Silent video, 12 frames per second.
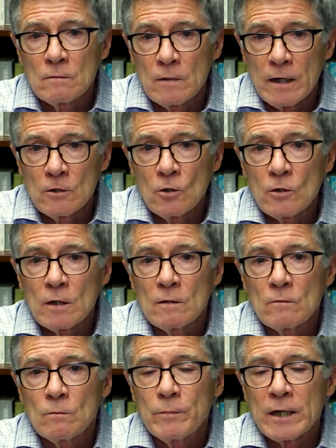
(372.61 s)
Then you
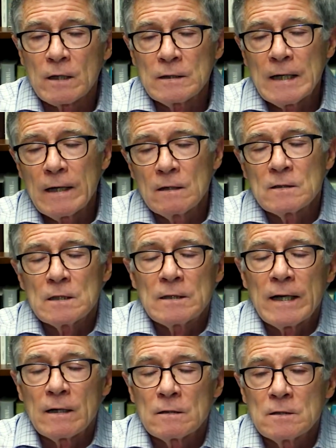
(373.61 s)
can pick a date
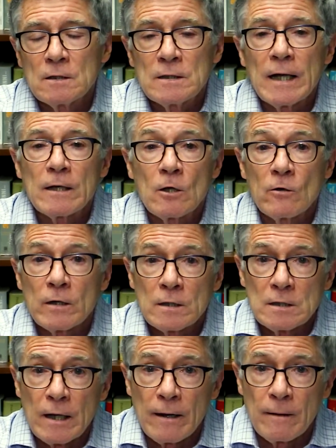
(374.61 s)
to take your
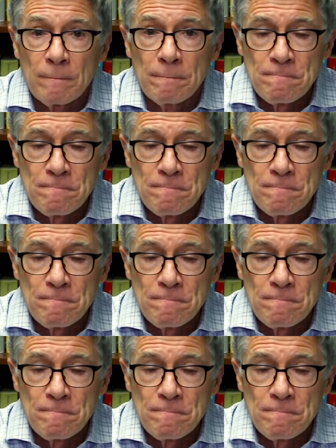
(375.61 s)
exam.